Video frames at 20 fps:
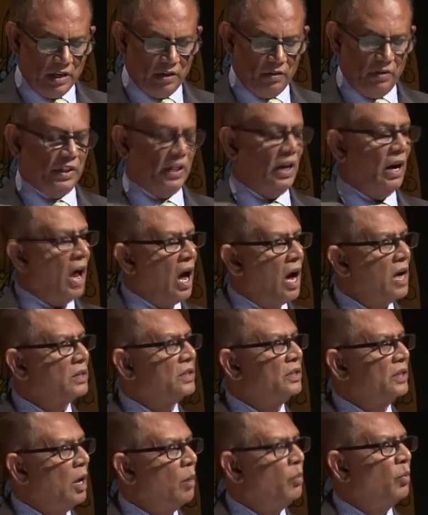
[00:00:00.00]
with a large
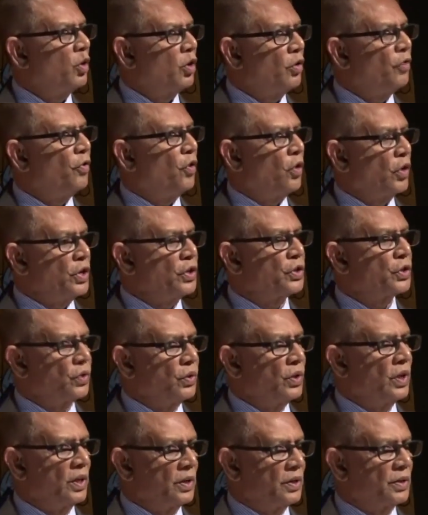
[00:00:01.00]
number of foreign
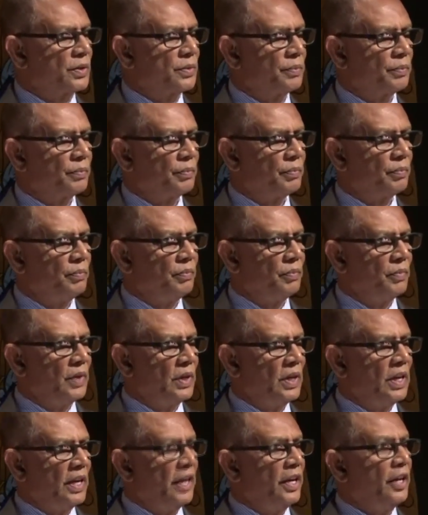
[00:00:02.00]
students.
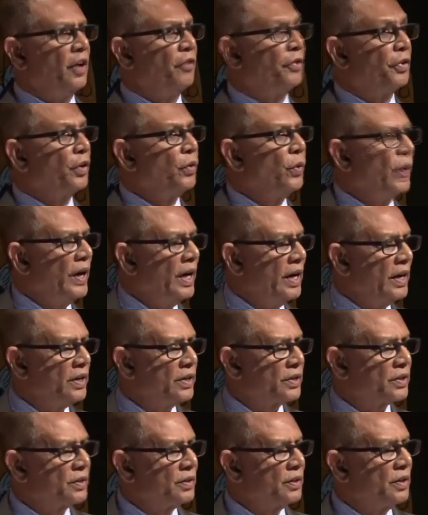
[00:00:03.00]
In a few
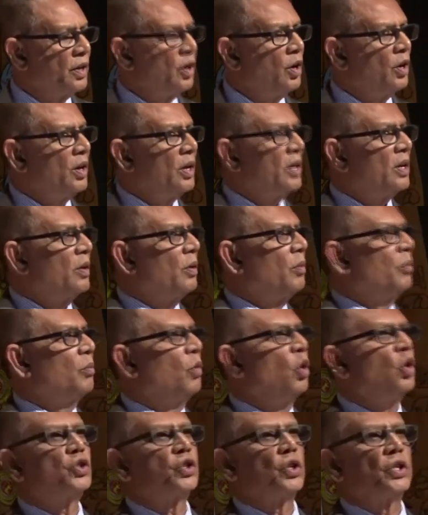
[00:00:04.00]
years,
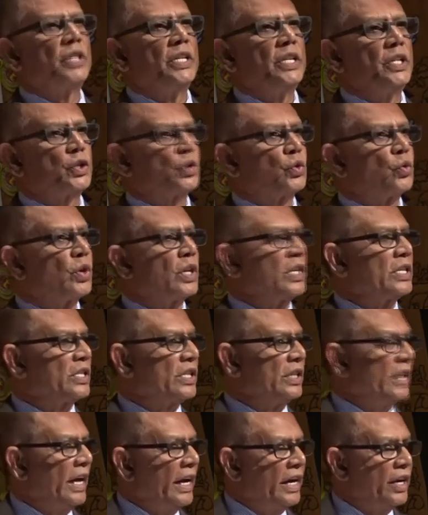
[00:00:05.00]
most of these students
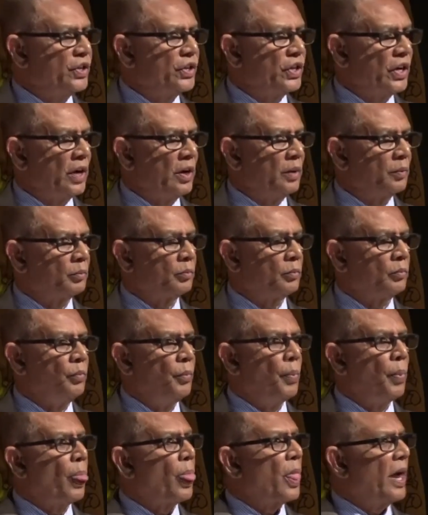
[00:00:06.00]
in Asia,
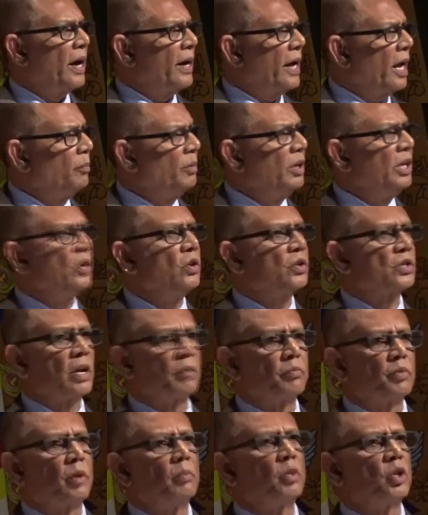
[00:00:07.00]
and I believe
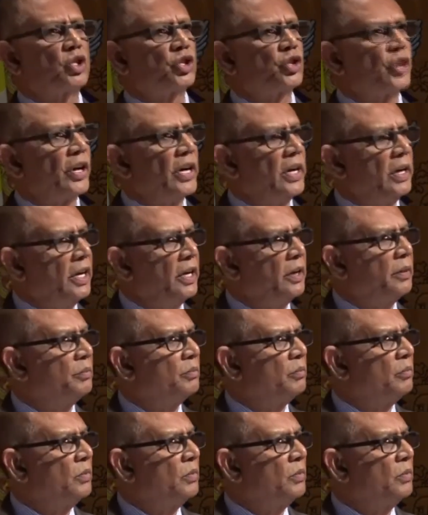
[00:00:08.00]
some from Australia,